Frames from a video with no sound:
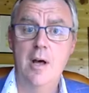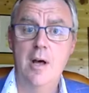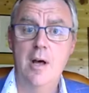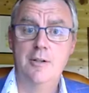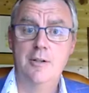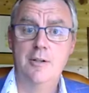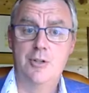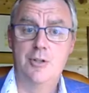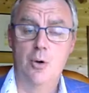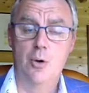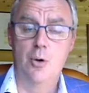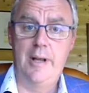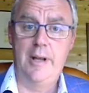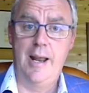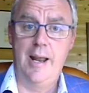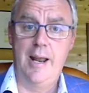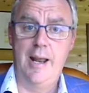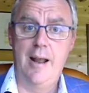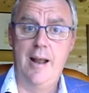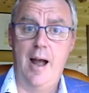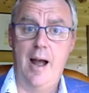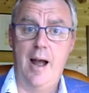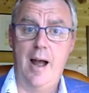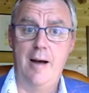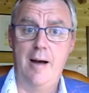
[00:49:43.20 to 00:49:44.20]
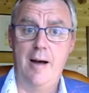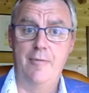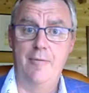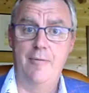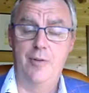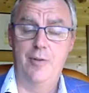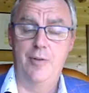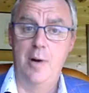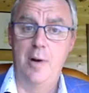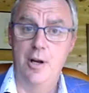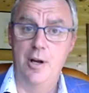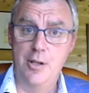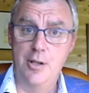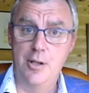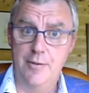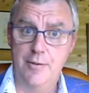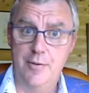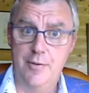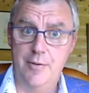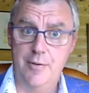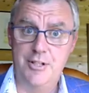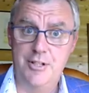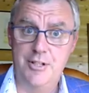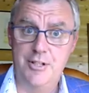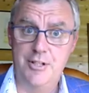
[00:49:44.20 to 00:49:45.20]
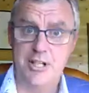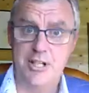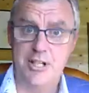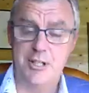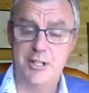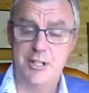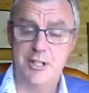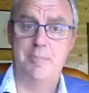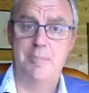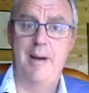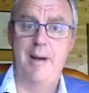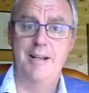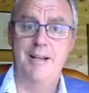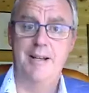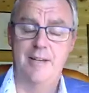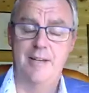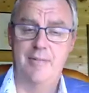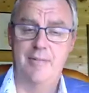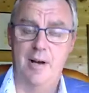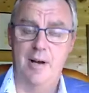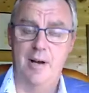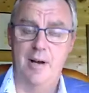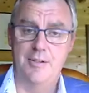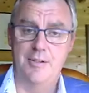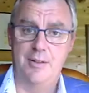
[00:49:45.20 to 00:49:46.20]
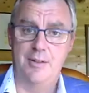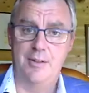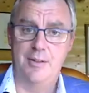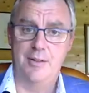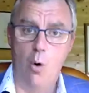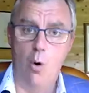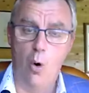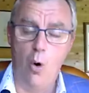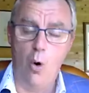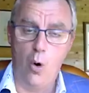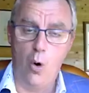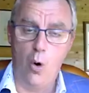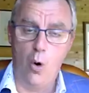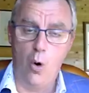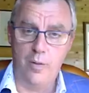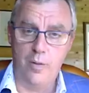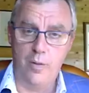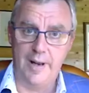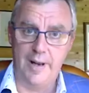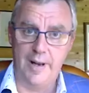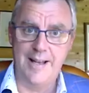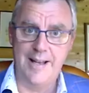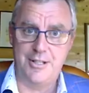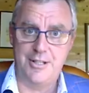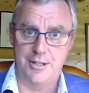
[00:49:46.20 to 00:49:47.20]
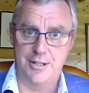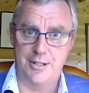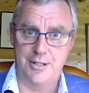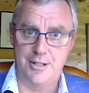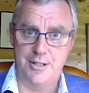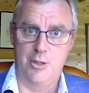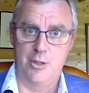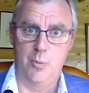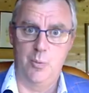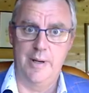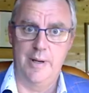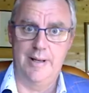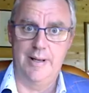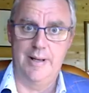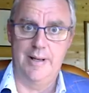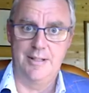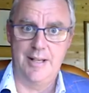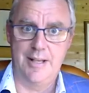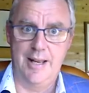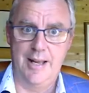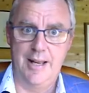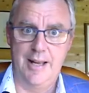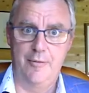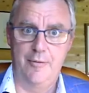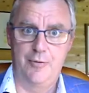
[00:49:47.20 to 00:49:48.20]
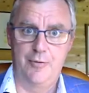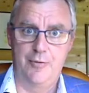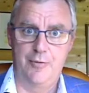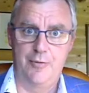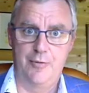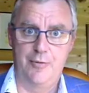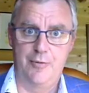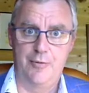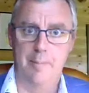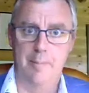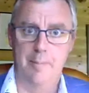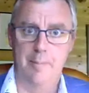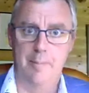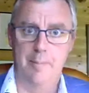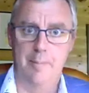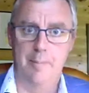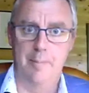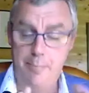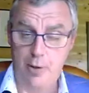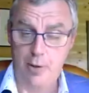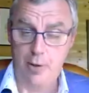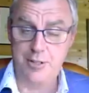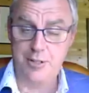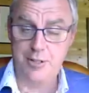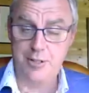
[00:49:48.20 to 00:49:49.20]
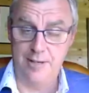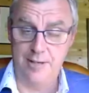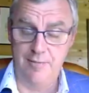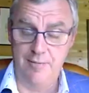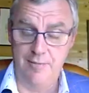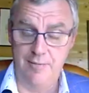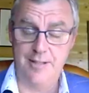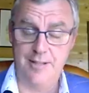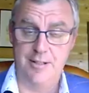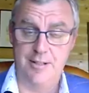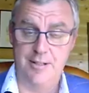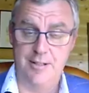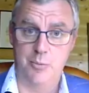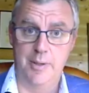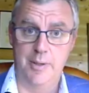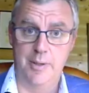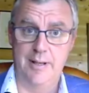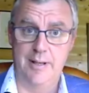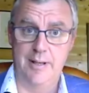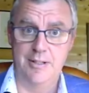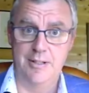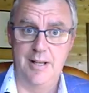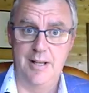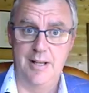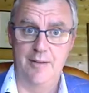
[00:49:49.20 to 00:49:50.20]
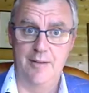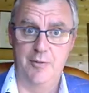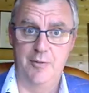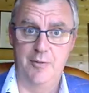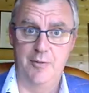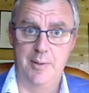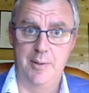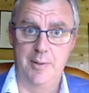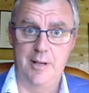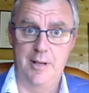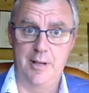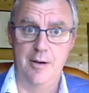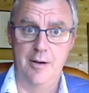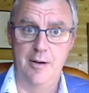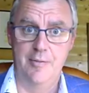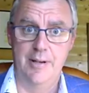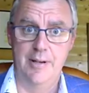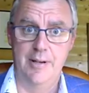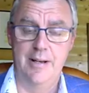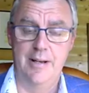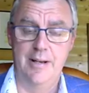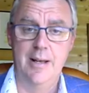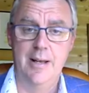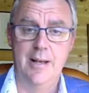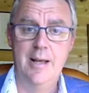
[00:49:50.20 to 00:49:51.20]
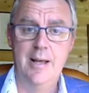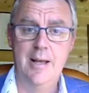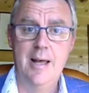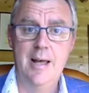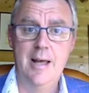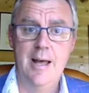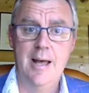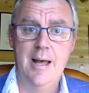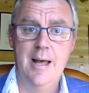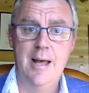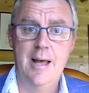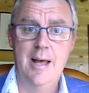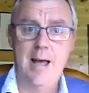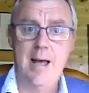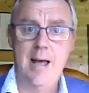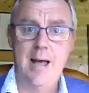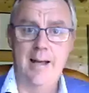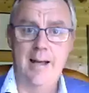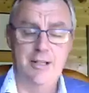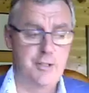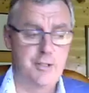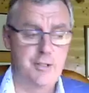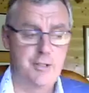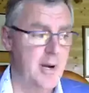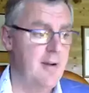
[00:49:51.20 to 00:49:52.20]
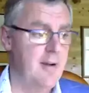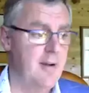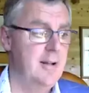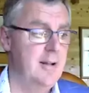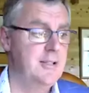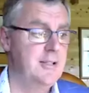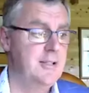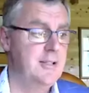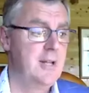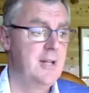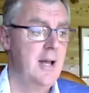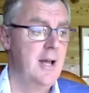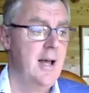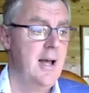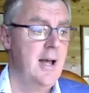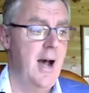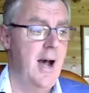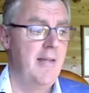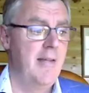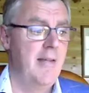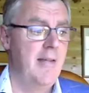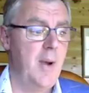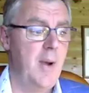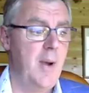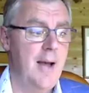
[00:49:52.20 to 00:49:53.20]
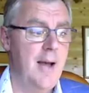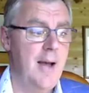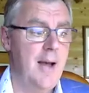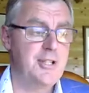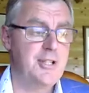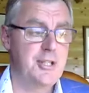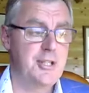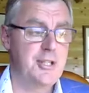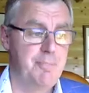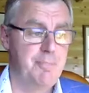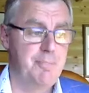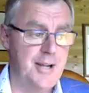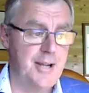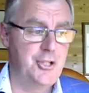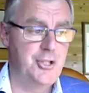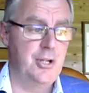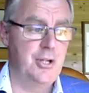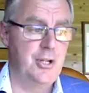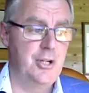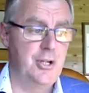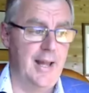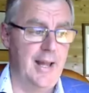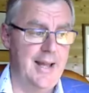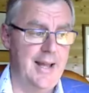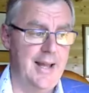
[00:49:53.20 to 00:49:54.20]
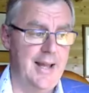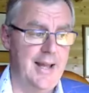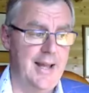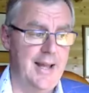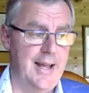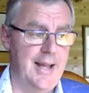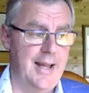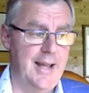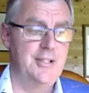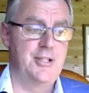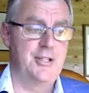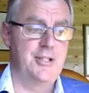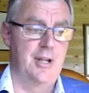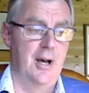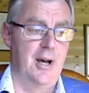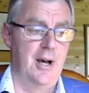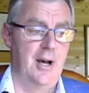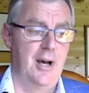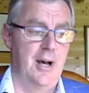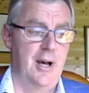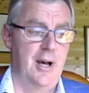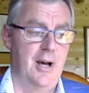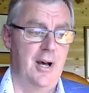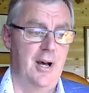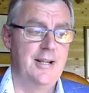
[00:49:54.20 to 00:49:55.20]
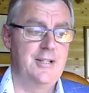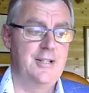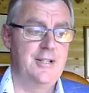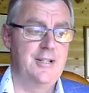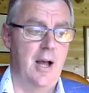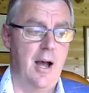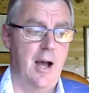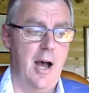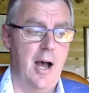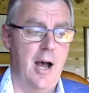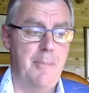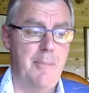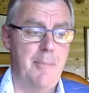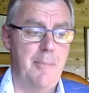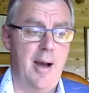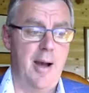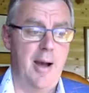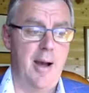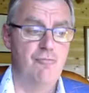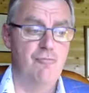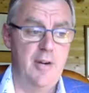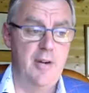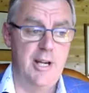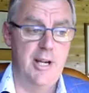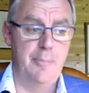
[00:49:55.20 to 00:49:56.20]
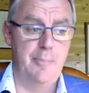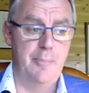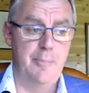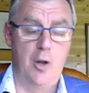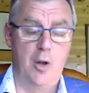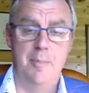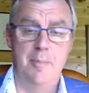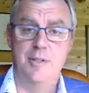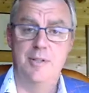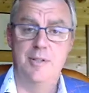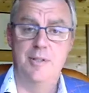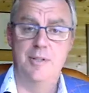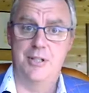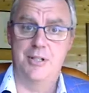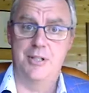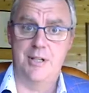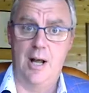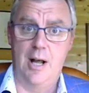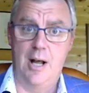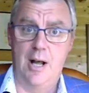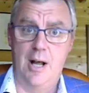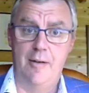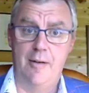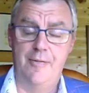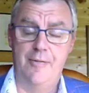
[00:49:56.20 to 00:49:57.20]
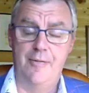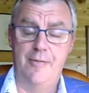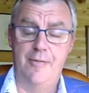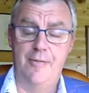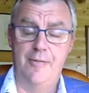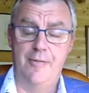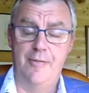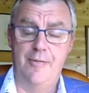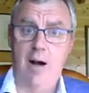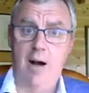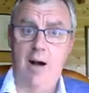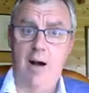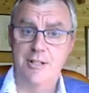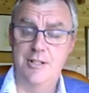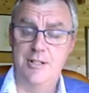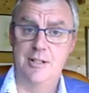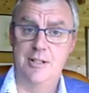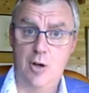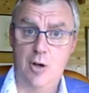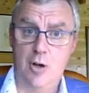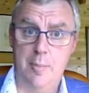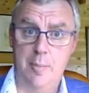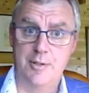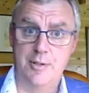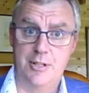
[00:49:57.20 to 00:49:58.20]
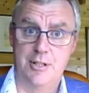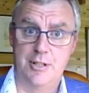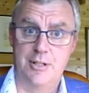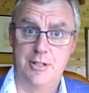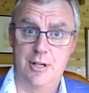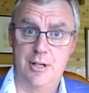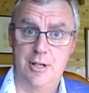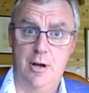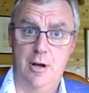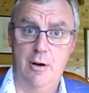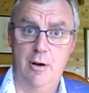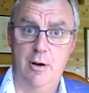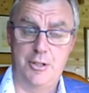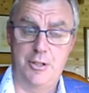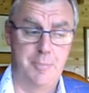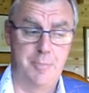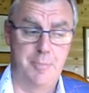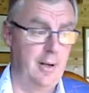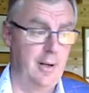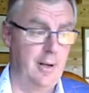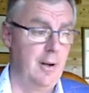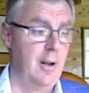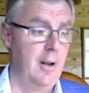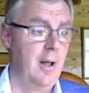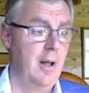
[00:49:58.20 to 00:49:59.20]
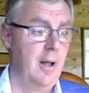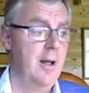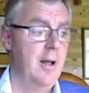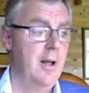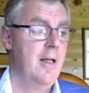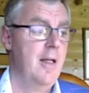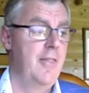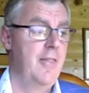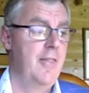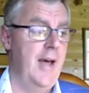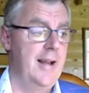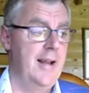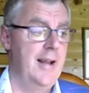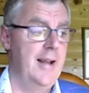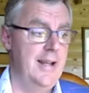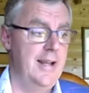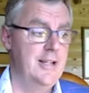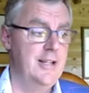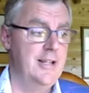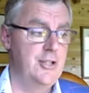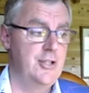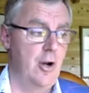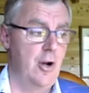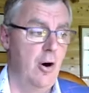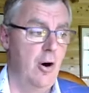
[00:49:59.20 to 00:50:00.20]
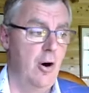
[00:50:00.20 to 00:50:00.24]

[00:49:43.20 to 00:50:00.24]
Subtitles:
talking from her university's perspective as all the lessons that we can take from the positive lessons we can take from the COVID experience. And then we have a special insight about redeployment of staff at Guy's and St Thomas's Hospital. That is